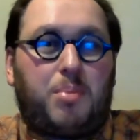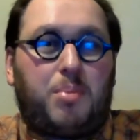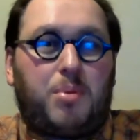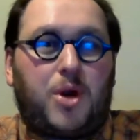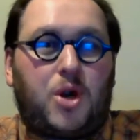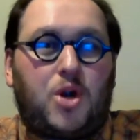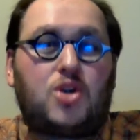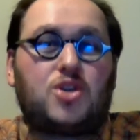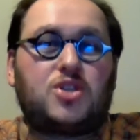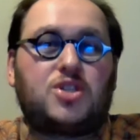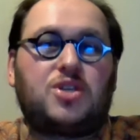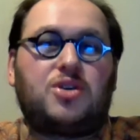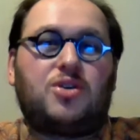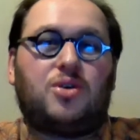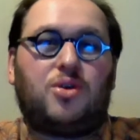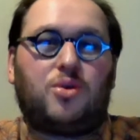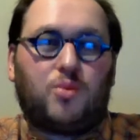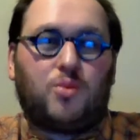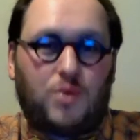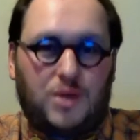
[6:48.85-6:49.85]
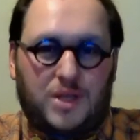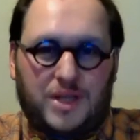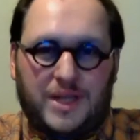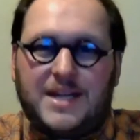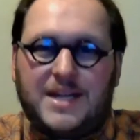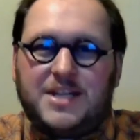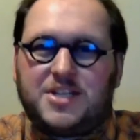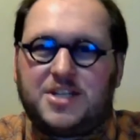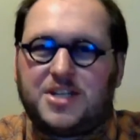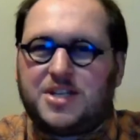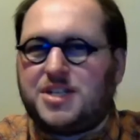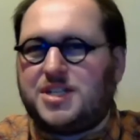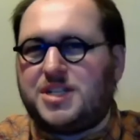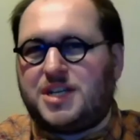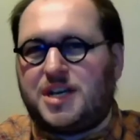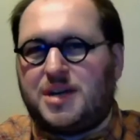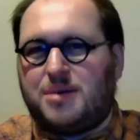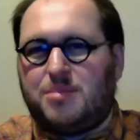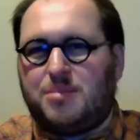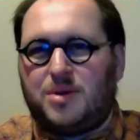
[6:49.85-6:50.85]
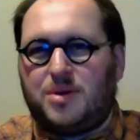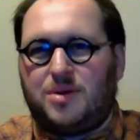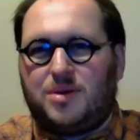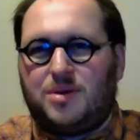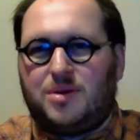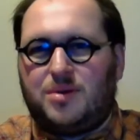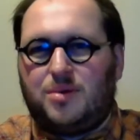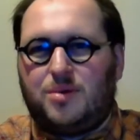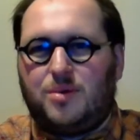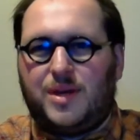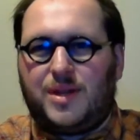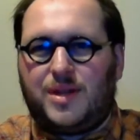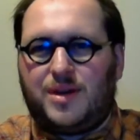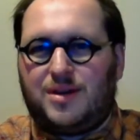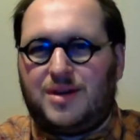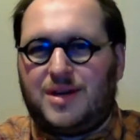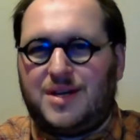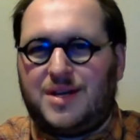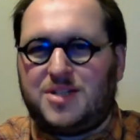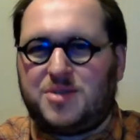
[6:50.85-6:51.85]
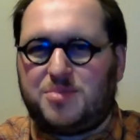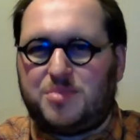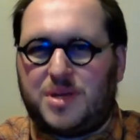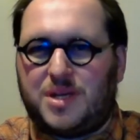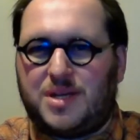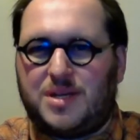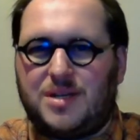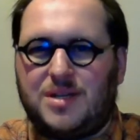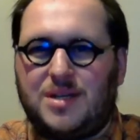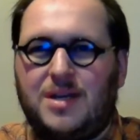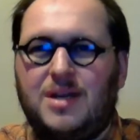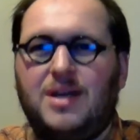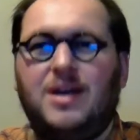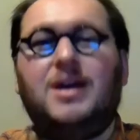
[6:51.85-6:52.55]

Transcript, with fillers: personal relationship with her husband.